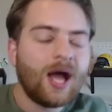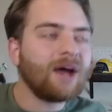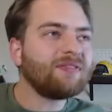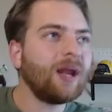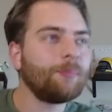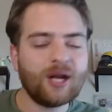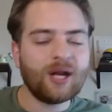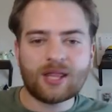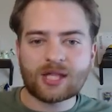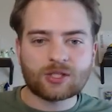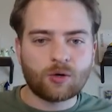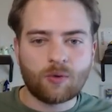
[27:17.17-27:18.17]
I've got a buddy
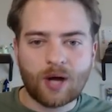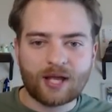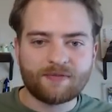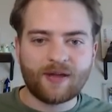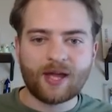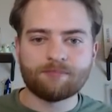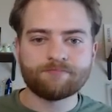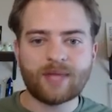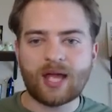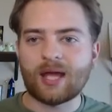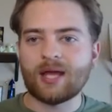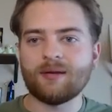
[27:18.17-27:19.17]
that's a Hawaii fan,
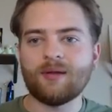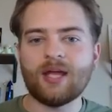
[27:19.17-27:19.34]
and